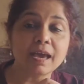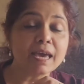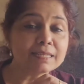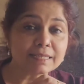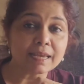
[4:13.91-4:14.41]

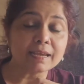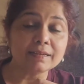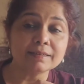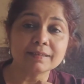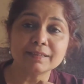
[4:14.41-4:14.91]
and
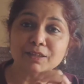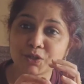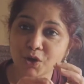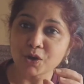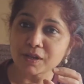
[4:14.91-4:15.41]
said, "The
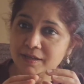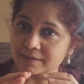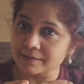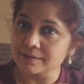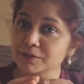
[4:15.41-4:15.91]
doll
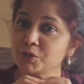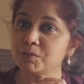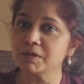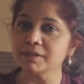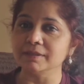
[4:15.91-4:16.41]
has returned to
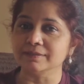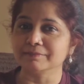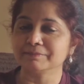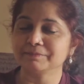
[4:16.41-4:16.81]
Berlin